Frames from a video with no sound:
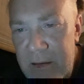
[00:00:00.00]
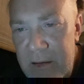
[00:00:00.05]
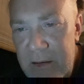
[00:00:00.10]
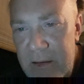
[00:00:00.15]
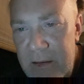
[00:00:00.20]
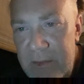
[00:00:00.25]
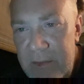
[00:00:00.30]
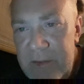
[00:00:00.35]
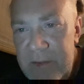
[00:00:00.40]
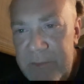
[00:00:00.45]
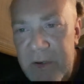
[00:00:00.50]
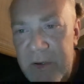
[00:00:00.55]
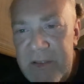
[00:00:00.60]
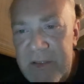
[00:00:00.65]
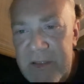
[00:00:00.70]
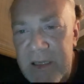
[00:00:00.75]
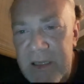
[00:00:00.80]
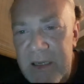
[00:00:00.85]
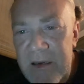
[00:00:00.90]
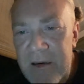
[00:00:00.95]
This
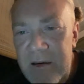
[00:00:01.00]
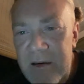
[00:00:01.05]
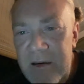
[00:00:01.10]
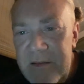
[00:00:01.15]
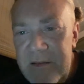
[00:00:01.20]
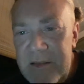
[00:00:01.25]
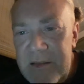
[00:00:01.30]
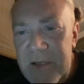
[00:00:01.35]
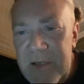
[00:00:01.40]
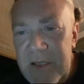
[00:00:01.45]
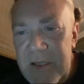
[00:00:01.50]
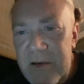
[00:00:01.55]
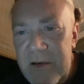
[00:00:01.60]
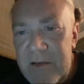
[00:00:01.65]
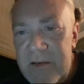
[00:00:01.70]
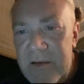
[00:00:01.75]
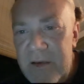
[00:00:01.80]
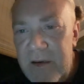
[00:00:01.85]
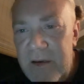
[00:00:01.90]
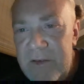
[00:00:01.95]
person here is somebody you
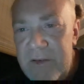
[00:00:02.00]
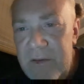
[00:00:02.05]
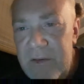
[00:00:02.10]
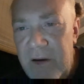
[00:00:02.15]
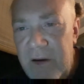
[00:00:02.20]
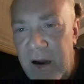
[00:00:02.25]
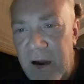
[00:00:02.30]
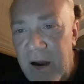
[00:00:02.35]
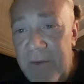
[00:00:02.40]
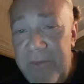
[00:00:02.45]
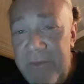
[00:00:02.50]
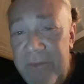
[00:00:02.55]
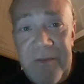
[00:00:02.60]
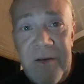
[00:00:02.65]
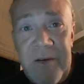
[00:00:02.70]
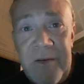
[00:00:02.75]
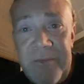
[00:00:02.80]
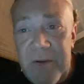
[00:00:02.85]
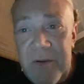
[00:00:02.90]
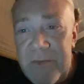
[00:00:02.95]
could talk to off
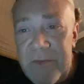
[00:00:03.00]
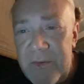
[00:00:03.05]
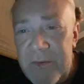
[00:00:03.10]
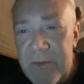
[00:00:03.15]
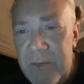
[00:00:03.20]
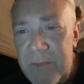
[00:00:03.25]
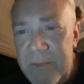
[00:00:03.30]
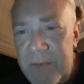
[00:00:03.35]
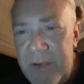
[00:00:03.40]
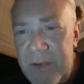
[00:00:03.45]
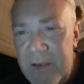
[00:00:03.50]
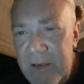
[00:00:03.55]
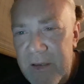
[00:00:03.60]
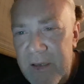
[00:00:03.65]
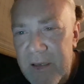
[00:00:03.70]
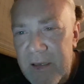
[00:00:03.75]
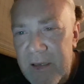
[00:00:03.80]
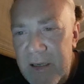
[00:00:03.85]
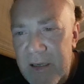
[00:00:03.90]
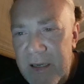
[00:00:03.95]
of YouTube.
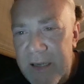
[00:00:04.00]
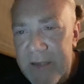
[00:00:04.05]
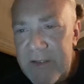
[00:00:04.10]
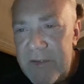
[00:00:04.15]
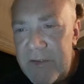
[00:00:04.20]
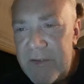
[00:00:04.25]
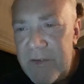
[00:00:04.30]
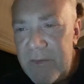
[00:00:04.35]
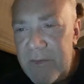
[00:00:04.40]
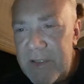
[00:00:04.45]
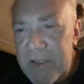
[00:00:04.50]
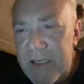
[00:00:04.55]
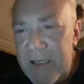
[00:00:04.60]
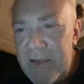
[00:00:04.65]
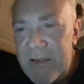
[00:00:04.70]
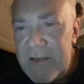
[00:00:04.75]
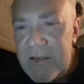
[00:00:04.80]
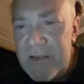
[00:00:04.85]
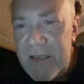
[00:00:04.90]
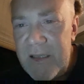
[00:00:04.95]
I just tuned in.
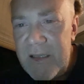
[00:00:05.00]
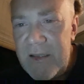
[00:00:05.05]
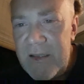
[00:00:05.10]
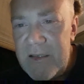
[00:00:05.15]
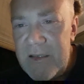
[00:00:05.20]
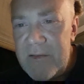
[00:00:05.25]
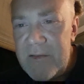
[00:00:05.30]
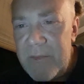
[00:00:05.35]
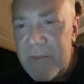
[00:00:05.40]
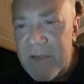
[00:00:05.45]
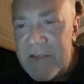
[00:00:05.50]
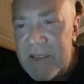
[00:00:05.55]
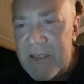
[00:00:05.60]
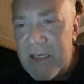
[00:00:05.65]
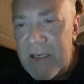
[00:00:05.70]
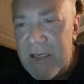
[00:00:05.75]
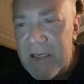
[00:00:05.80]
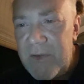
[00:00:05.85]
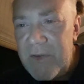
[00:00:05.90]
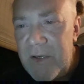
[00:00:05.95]
This is only my
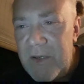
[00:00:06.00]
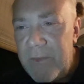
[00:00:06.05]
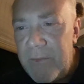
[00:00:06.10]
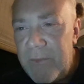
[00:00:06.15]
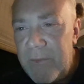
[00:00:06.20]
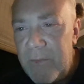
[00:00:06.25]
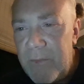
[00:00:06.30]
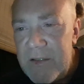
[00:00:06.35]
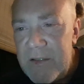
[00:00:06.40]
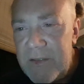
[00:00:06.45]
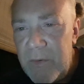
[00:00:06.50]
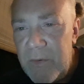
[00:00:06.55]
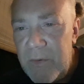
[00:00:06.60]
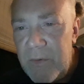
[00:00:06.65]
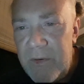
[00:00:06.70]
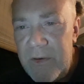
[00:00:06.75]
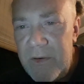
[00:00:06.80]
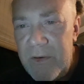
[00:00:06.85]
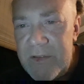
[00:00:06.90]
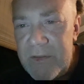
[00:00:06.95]
second video I've watched of
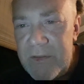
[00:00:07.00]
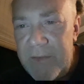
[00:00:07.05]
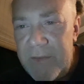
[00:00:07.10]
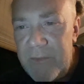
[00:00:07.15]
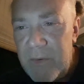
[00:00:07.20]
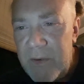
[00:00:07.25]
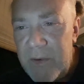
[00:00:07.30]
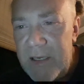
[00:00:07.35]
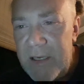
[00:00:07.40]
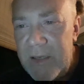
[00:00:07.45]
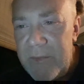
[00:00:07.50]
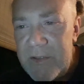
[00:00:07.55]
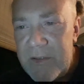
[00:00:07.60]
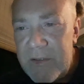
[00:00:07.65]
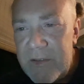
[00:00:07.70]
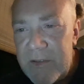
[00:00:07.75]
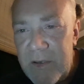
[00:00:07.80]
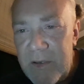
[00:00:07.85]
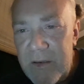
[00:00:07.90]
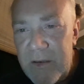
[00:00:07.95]
yours, so I have no idea what's
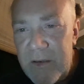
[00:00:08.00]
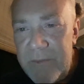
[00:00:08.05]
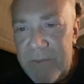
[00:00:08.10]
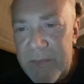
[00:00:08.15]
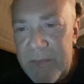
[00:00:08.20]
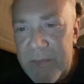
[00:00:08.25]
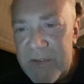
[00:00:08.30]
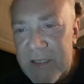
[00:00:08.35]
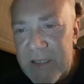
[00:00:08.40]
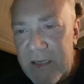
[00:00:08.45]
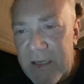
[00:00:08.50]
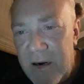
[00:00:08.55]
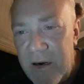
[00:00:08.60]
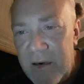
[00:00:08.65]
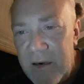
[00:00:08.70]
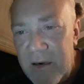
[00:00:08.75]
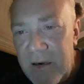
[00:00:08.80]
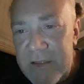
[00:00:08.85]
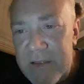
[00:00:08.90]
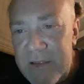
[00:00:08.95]
going on. People sound
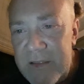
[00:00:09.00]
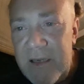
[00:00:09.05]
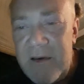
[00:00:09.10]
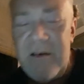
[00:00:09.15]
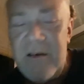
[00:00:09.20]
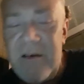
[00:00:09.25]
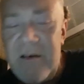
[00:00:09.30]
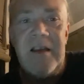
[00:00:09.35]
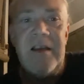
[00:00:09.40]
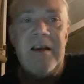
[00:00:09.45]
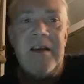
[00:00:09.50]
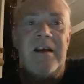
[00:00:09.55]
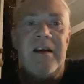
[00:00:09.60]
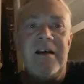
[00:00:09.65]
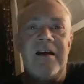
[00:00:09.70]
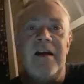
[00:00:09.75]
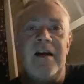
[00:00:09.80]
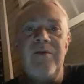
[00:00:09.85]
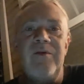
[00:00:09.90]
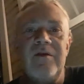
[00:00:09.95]
heartless here.
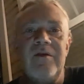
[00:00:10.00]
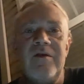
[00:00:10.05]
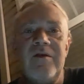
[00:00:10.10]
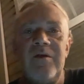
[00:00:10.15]
And if you're new